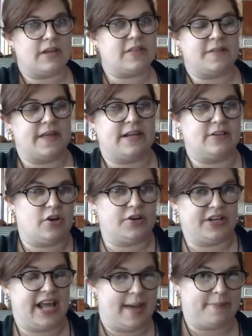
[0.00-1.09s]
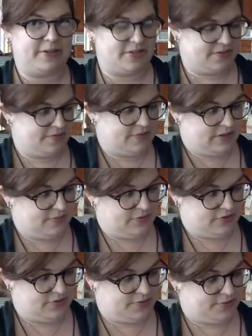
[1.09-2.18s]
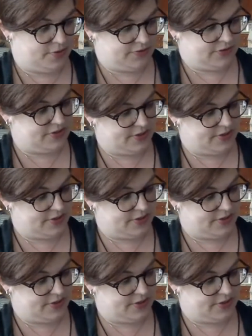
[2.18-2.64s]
I thought that had already happened and was over.